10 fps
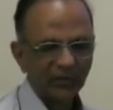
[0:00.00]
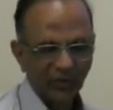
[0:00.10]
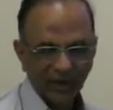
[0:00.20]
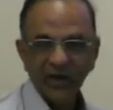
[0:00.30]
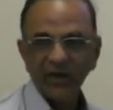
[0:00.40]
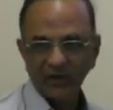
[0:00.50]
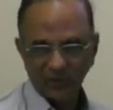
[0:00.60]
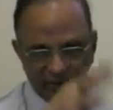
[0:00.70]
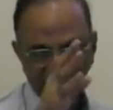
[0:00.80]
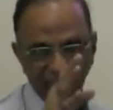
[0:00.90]
trachea
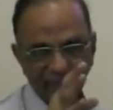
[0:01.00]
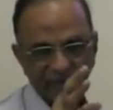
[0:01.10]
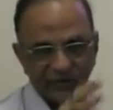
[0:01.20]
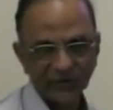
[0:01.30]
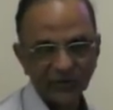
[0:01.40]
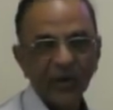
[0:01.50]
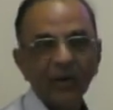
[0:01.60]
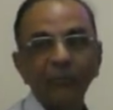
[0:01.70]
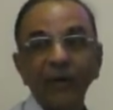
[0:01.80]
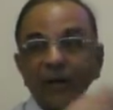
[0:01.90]
or the air passage
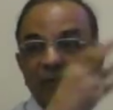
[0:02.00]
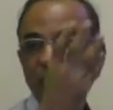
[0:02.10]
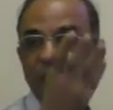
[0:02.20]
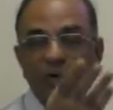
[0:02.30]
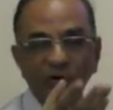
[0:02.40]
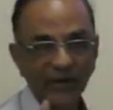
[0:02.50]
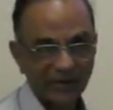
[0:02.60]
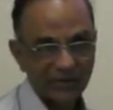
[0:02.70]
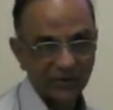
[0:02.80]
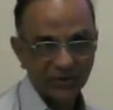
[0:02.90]
becomes more an
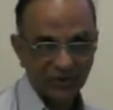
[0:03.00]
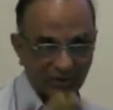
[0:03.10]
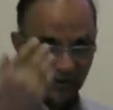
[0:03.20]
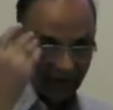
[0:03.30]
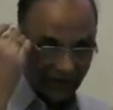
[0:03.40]
extension